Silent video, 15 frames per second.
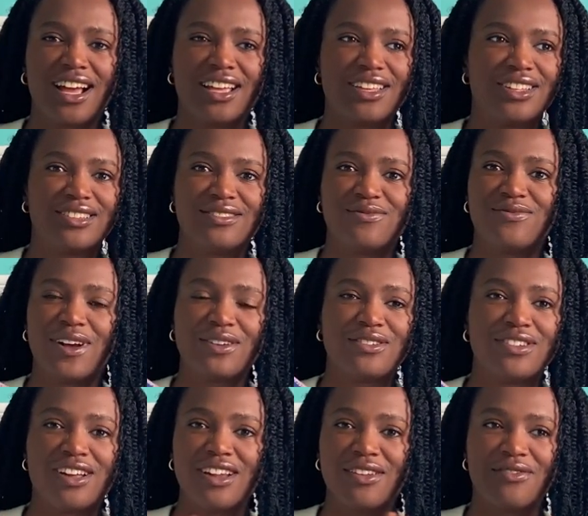I
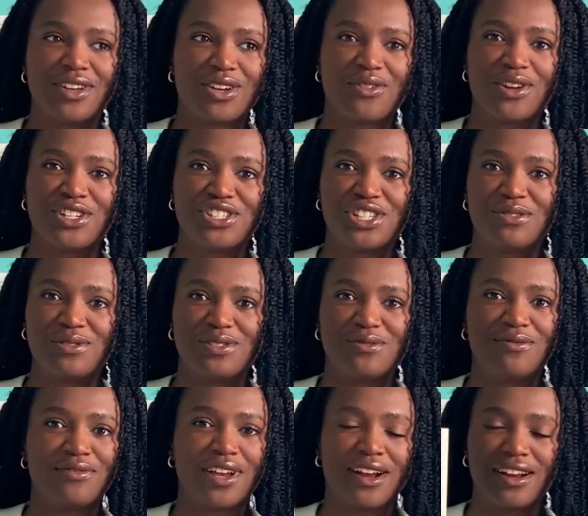found none of it cringy. It was
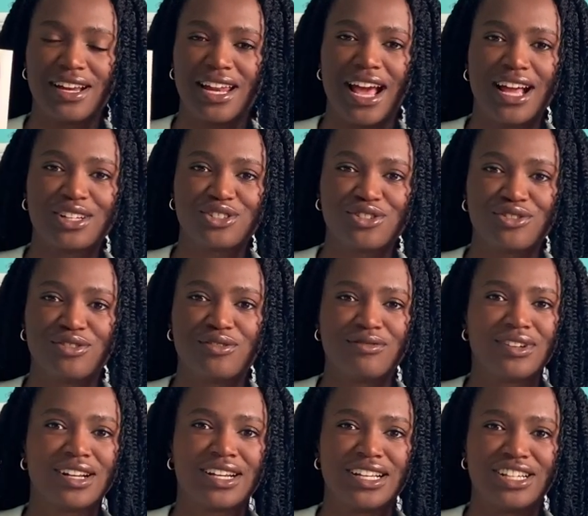very natural,
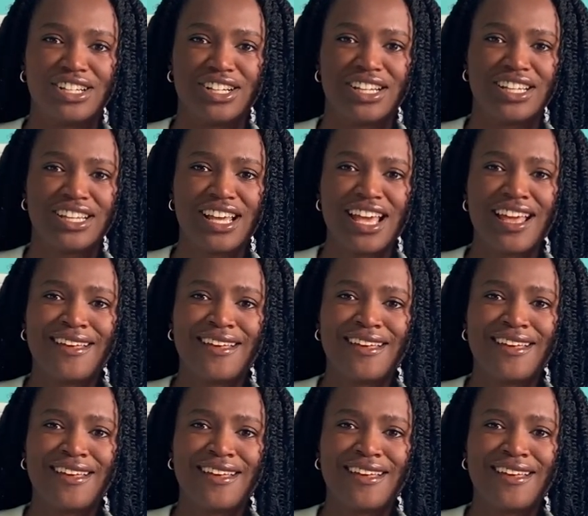very good.